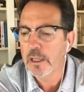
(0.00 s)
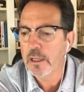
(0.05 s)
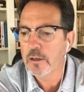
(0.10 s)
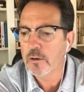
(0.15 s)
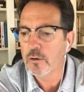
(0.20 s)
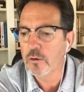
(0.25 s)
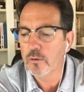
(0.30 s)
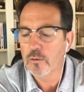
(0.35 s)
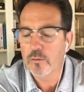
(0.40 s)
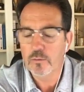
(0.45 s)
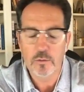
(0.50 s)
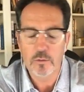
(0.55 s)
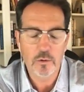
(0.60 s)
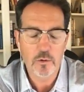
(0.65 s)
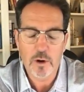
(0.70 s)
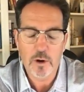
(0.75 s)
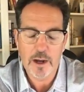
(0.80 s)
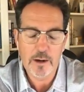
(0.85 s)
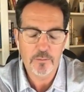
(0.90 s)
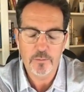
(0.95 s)

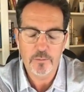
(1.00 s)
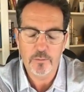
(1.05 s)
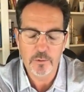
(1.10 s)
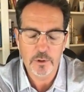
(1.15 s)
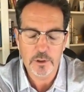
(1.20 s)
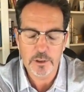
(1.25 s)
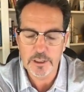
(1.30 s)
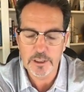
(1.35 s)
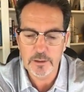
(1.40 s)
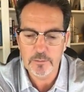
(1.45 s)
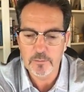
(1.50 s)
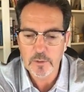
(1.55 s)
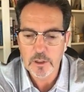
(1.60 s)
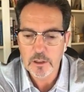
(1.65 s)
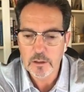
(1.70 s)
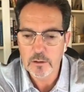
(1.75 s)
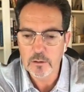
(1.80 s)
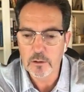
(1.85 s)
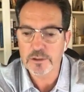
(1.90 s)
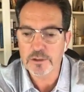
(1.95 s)
who I really
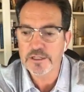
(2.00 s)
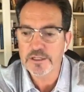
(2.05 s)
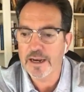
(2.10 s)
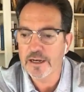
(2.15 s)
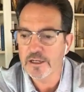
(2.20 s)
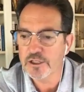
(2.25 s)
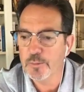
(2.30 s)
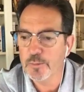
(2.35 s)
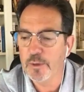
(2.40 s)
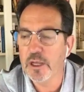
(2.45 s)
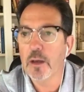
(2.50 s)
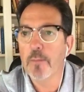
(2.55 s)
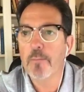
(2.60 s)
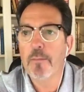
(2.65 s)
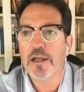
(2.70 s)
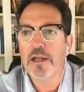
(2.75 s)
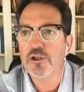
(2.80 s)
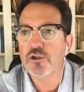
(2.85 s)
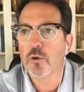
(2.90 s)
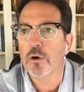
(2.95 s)
looked at as being a
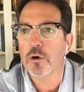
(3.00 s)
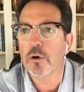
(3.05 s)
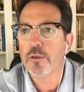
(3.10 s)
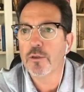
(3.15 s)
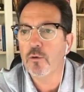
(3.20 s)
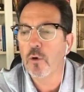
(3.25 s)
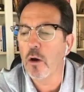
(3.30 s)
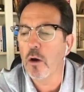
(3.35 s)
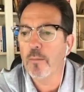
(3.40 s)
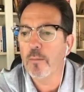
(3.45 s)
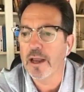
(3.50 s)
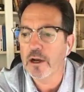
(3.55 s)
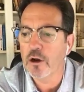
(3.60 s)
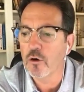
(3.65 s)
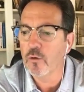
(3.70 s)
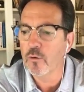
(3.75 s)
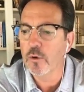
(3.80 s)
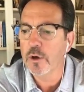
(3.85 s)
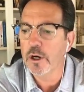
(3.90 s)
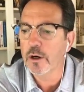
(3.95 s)
mentor throughout my
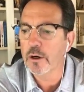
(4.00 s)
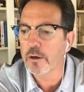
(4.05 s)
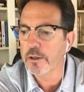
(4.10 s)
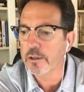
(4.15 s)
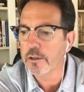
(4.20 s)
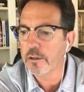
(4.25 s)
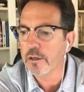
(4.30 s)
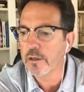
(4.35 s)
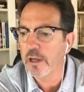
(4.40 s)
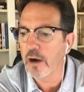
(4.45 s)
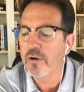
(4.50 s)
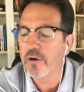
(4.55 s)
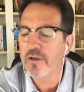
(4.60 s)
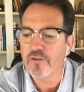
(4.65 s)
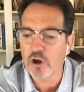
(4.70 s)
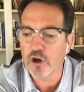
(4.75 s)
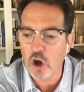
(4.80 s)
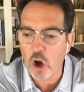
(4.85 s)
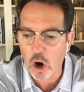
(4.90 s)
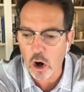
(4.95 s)
career, and Gary
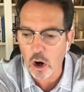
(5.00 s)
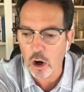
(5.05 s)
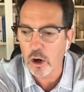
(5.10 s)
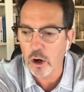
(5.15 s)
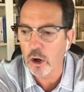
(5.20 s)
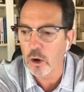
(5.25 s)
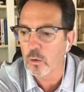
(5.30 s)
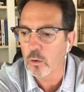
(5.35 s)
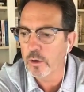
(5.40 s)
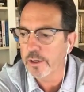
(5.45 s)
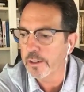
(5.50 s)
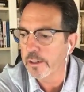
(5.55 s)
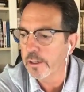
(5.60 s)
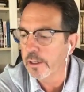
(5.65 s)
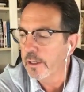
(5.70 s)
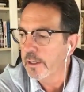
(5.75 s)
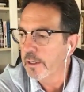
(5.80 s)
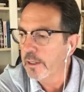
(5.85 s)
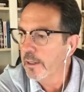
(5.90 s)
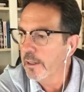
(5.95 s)
Vaccaro
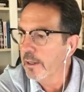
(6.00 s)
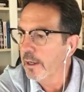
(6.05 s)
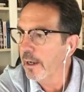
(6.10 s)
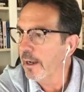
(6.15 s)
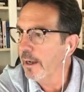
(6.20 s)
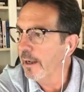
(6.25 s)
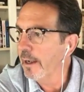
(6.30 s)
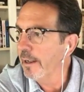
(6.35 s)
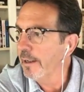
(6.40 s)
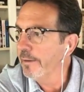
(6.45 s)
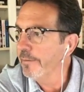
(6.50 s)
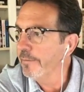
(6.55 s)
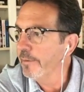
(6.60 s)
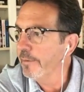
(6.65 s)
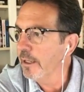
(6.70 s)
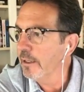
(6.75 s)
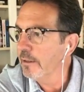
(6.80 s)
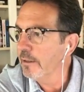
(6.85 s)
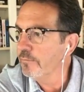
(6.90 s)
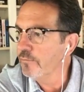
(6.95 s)

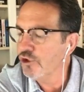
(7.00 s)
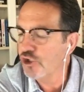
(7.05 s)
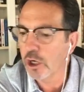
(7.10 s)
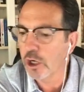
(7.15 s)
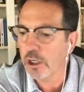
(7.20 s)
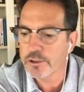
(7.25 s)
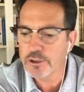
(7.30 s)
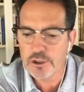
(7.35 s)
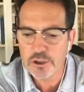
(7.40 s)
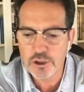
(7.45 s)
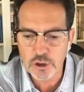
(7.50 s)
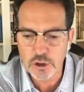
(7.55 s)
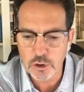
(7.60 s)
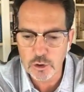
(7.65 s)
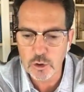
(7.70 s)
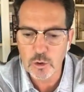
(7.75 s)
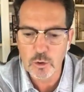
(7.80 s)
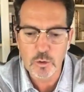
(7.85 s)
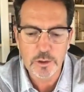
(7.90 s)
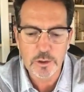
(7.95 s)
and John
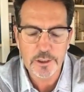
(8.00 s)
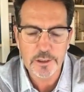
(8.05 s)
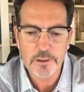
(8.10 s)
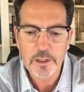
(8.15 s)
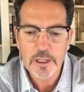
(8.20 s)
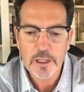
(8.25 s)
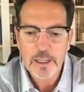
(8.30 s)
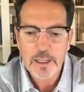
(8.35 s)
Sue and